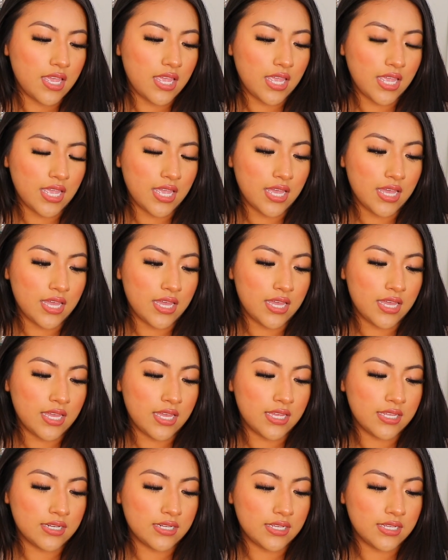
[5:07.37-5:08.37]

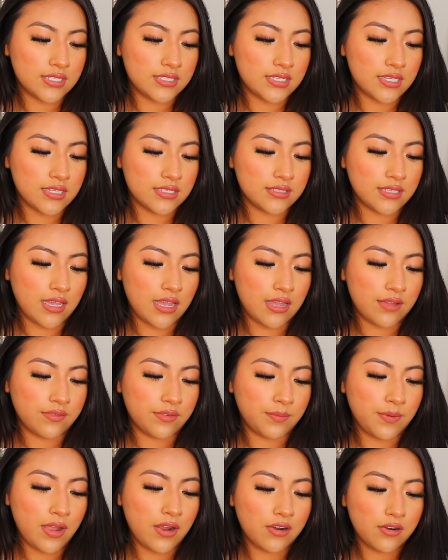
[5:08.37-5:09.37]
And it does have a
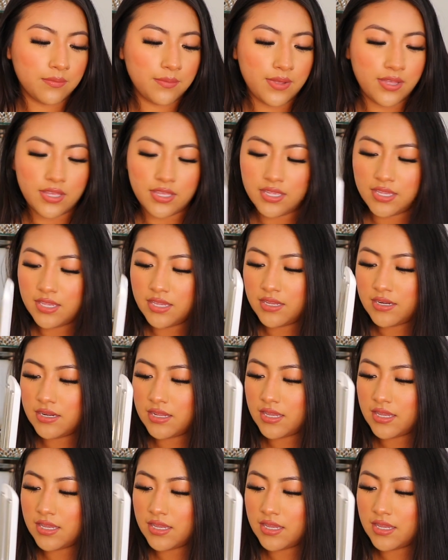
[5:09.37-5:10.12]
power button,